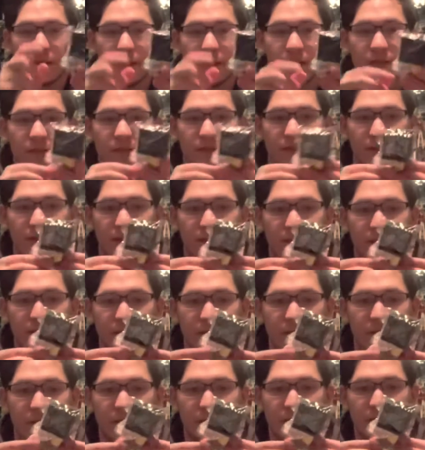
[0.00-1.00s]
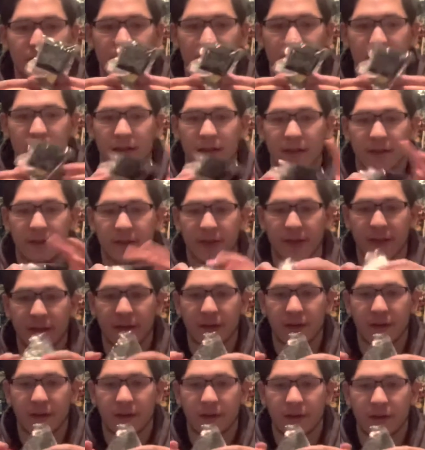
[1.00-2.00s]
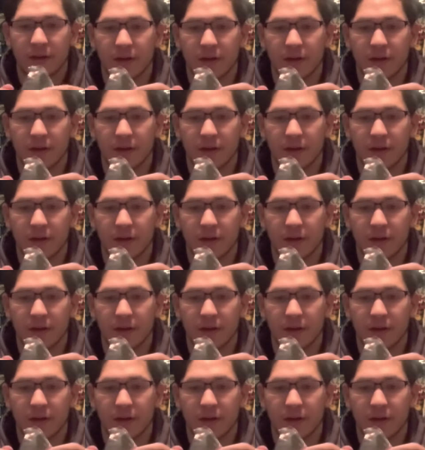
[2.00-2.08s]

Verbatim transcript: pieces, and then